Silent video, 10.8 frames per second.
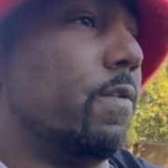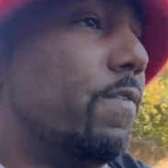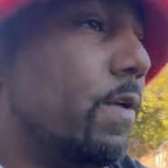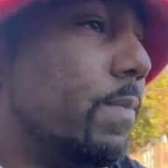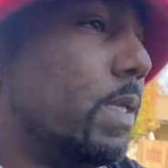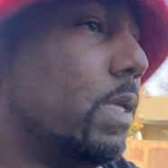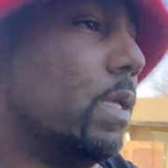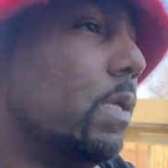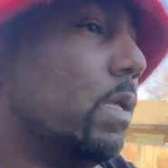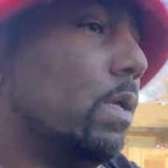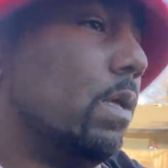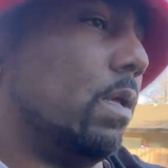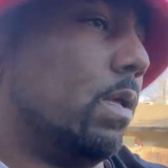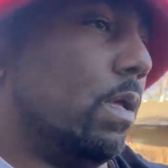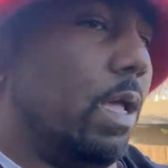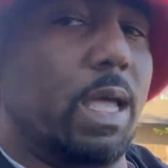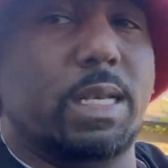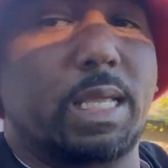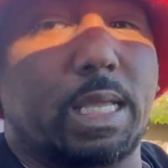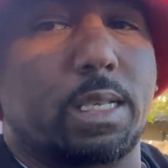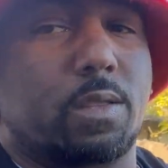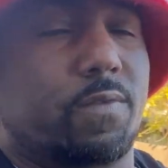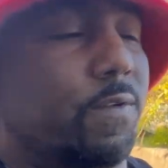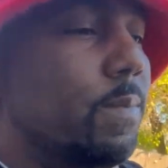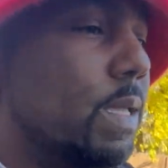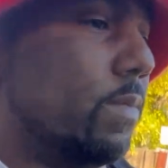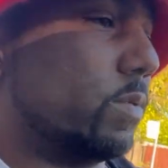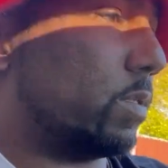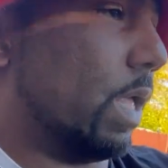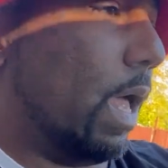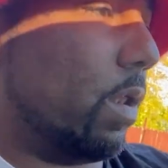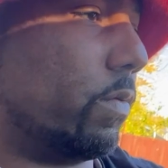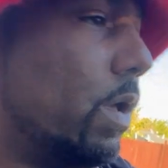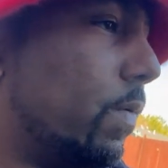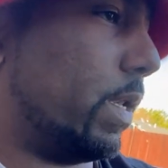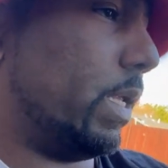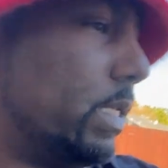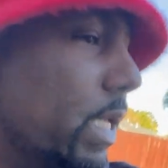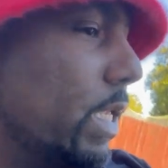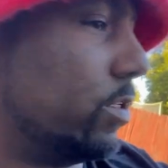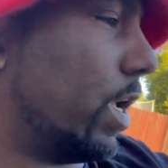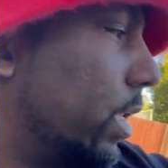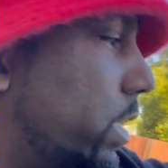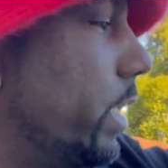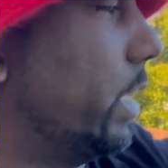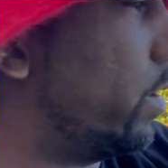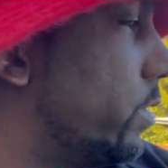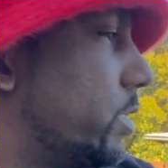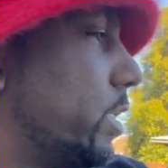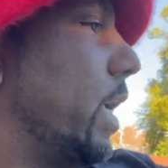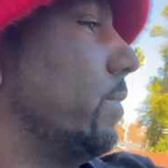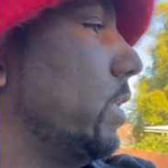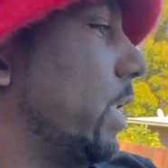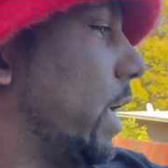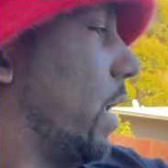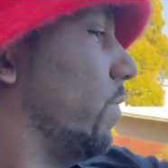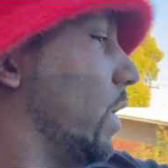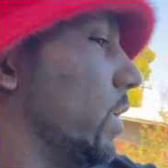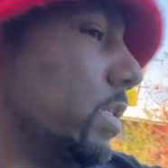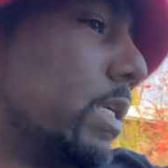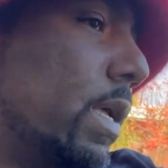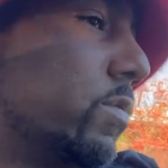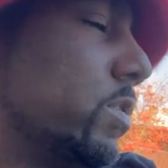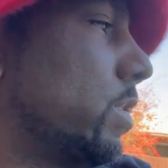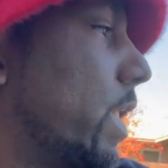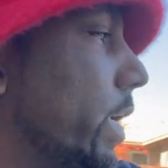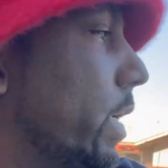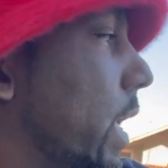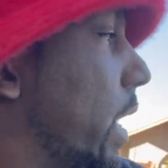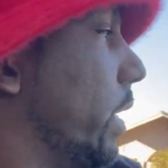feel me? And then you feel me? He was I don't know what he did. He tried to cling on to James, didn't have nothing. And James just like, nah,